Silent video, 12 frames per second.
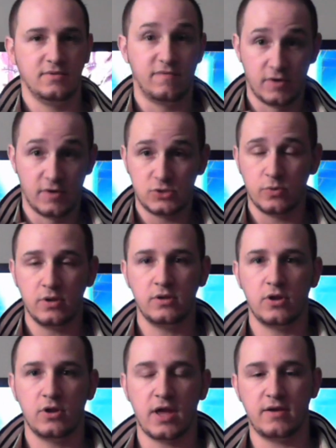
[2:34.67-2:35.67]
First
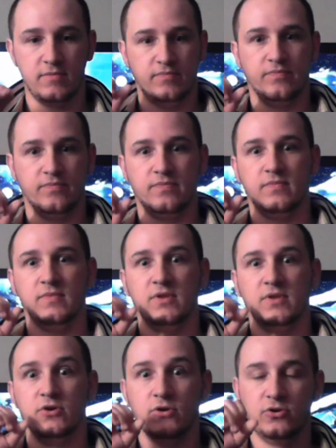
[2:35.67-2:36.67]
one,
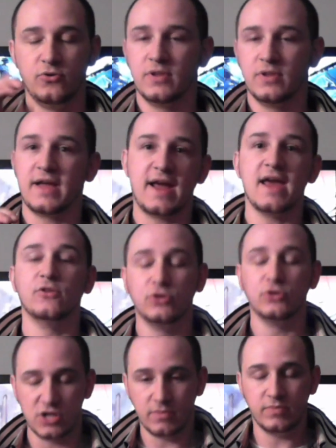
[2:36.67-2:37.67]
you're doing like a halo
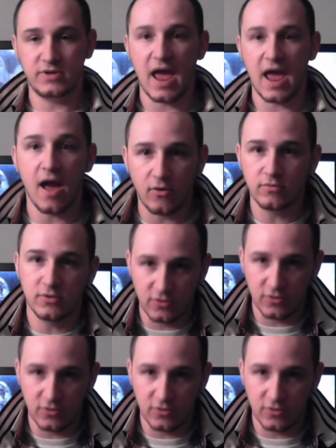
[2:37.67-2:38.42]
jump down,